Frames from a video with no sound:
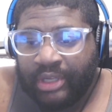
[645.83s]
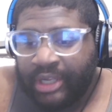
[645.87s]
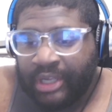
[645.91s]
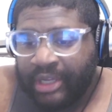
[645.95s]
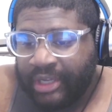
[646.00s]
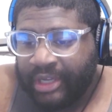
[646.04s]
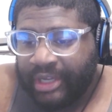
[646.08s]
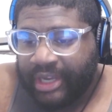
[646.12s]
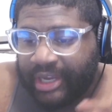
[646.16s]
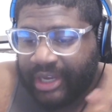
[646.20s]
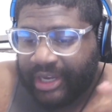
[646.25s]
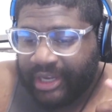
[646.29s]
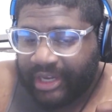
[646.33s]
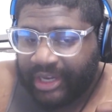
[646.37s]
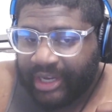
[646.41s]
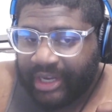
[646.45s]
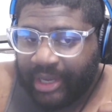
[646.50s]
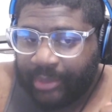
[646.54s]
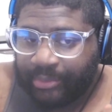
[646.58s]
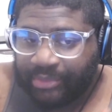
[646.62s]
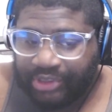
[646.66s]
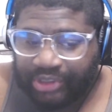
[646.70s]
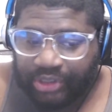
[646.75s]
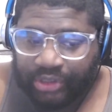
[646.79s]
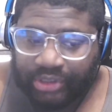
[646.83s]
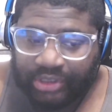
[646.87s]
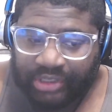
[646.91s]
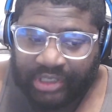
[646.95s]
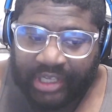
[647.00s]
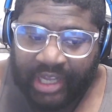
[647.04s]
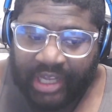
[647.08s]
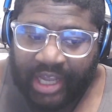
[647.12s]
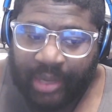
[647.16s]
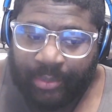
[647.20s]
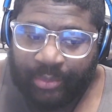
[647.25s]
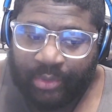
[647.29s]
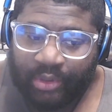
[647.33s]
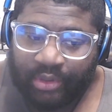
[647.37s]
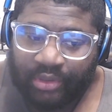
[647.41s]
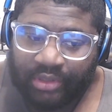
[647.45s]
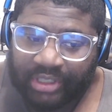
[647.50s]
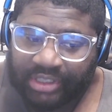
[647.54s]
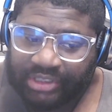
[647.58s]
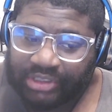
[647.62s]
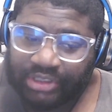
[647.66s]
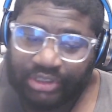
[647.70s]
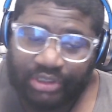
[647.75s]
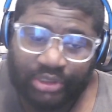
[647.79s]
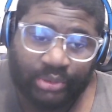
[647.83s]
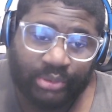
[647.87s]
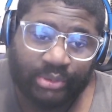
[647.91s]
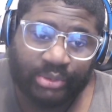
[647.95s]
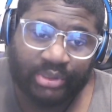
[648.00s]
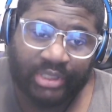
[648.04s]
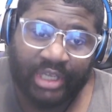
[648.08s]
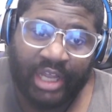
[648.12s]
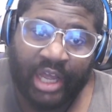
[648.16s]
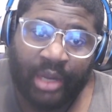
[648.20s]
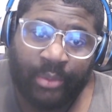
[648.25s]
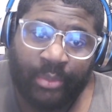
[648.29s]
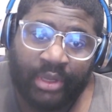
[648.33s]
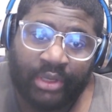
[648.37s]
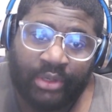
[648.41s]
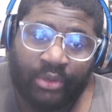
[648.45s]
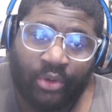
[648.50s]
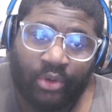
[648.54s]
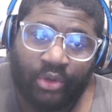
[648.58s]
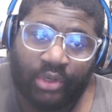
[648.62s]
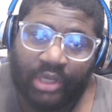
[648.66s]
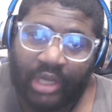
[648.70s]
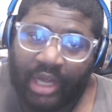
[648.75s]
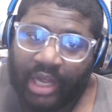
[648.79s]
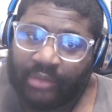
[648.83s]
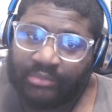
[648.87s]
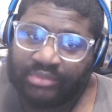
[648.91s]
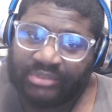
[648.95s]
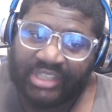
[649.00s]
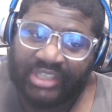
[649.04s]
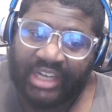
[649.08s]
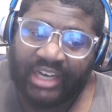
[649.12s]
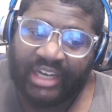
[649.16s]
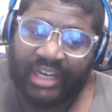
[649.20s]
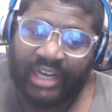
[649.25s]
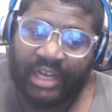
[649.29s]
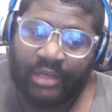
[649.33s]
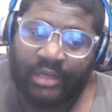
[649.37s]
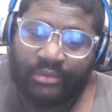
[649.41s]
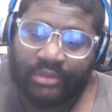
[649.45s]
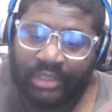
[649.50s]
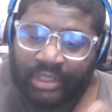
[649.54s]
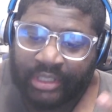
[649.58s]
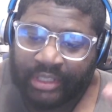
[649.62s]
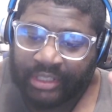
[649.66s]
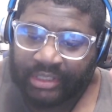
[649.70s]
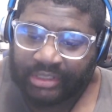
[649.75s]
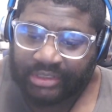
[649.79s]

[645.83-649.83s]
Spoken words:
And I'm Juju Gamer. This is Juju's Anime Corner. I'm signing out.